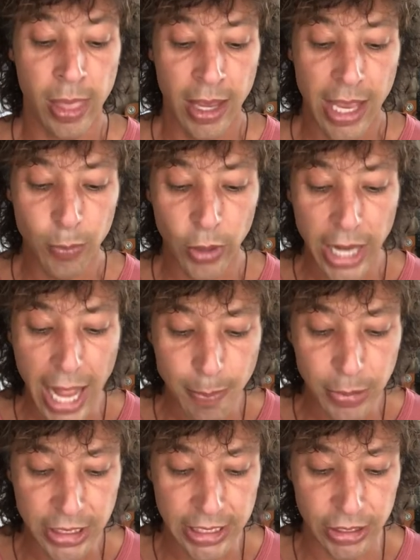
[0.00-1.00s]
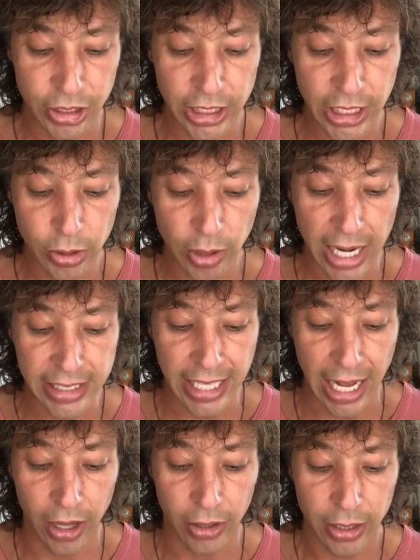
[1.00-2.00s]
And what happens here? She cries
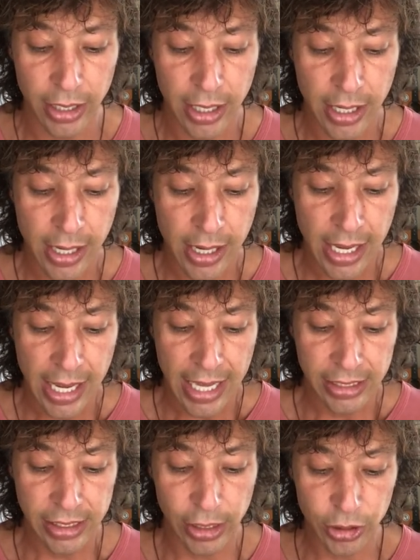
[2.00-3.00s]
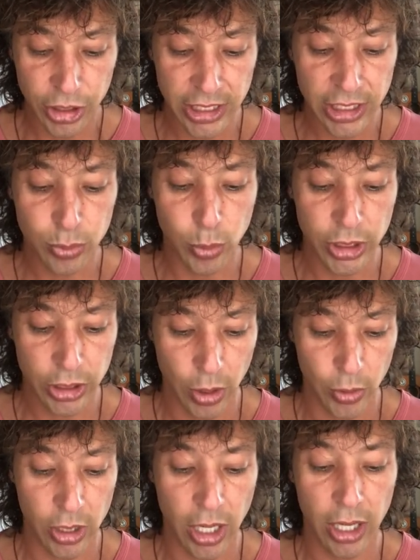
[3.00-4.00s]
out, tells Jesus what's
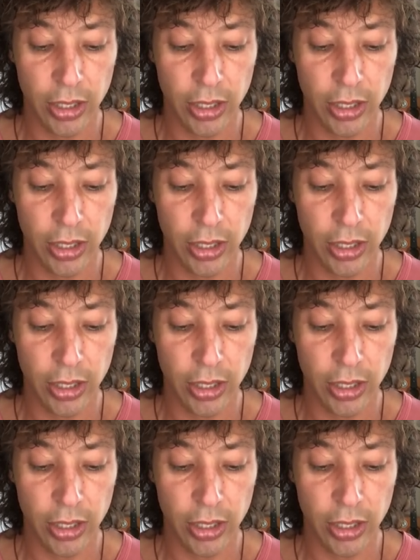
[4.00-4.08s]
going on.